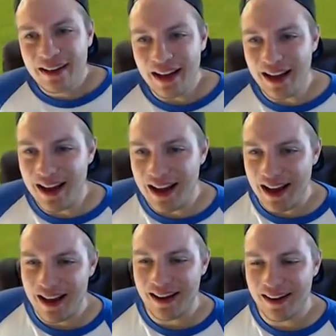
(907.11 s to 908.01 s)

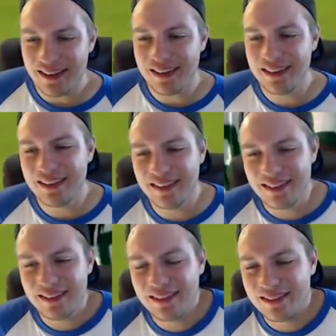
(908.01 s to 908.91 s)

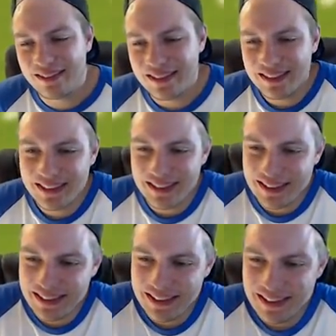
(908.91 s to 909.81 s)
Oh!
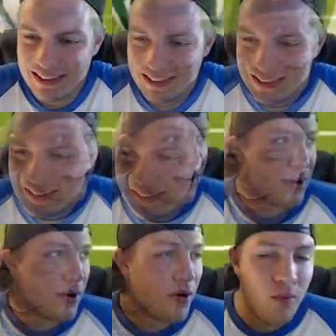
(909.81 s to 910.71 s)
yeah.
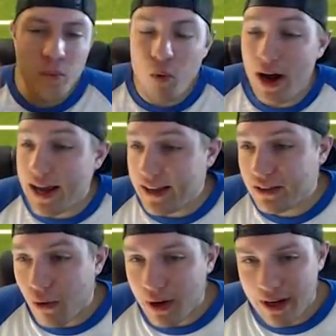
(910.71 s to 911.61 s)
What is
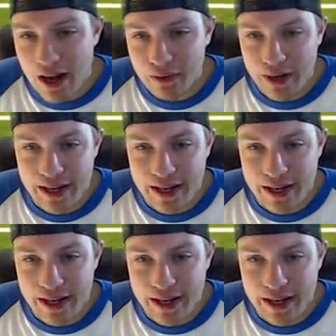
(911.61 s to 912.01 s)
going on right